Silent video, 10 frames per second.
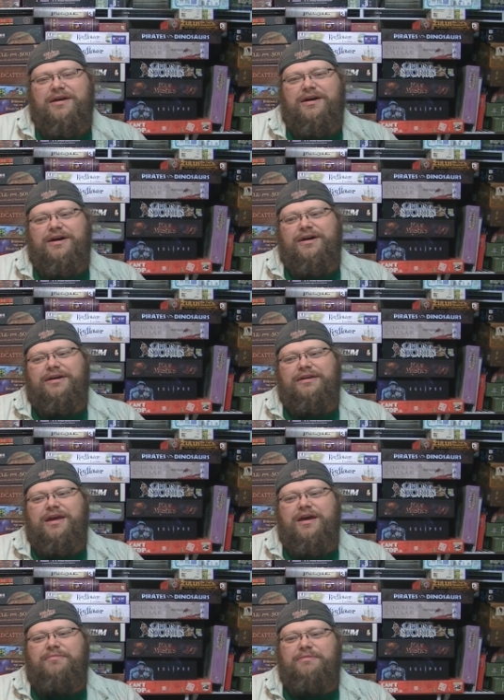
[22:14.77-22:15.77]
uh,
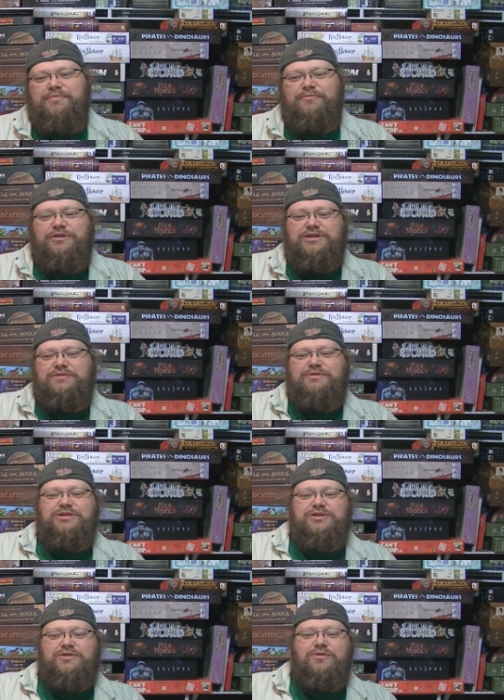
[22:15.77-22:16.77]
yeah, I mean, but which is which
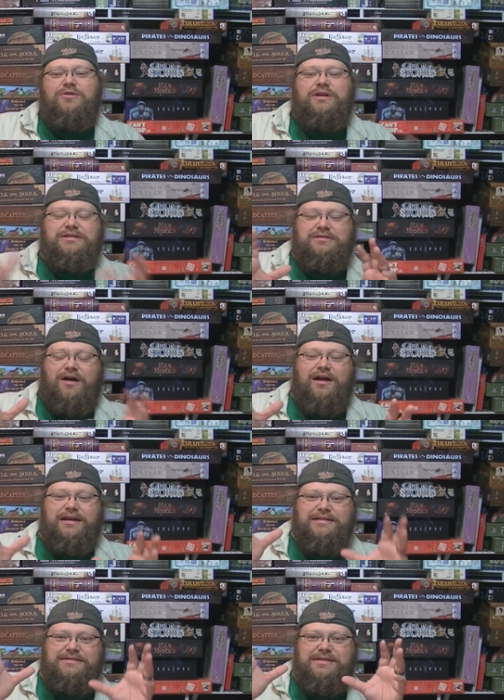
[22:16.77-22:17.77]
is cool as long
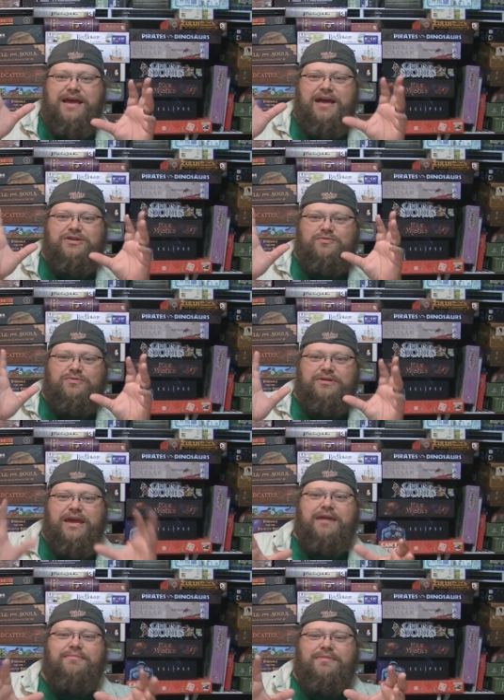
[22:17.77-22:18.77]
as the actual
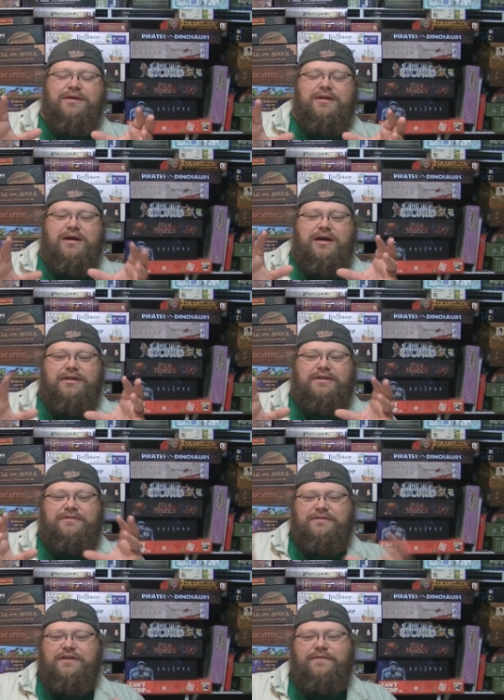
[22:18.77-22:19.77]
game uh,
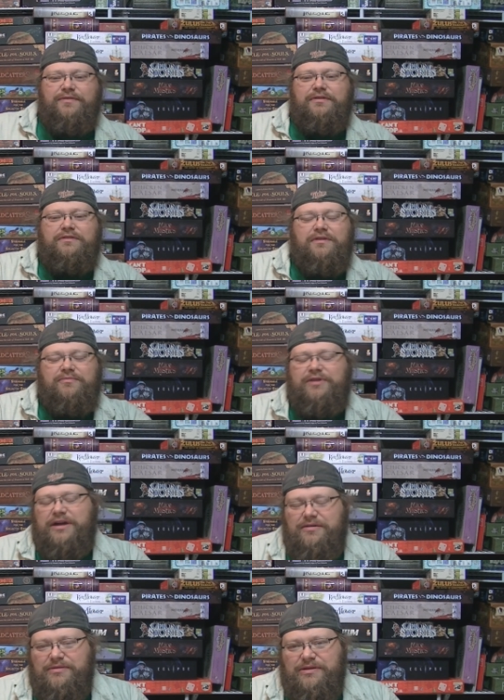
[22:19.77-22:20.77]
doesn't suffer in some
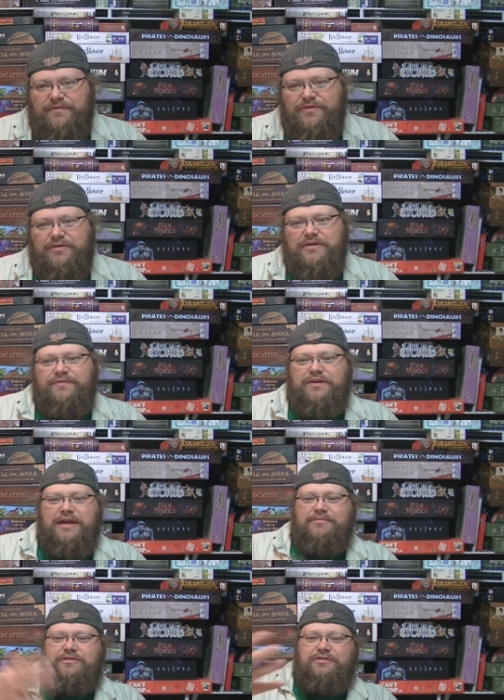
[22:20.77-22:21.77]
way. I mean, if they if the
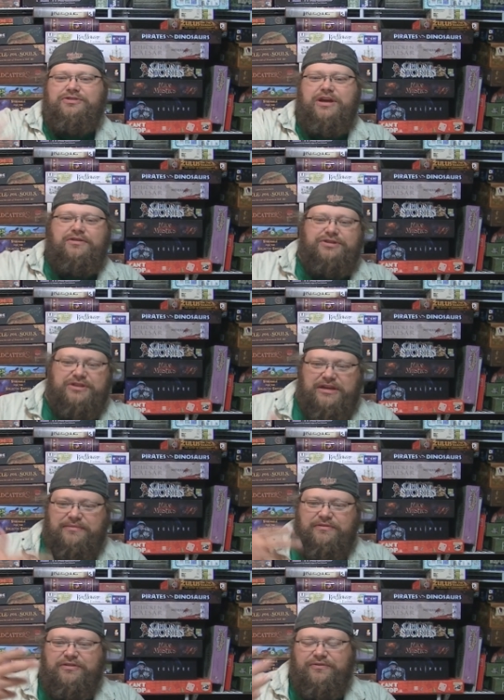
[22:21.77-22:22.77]
game is still challenging, the
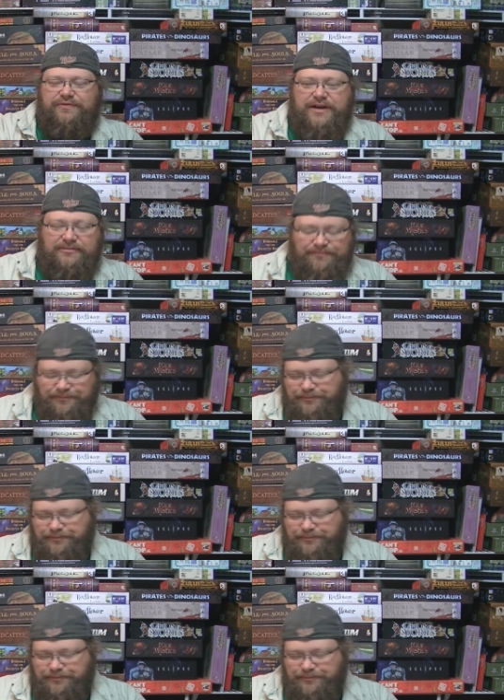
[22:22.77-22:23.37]
game is still fun,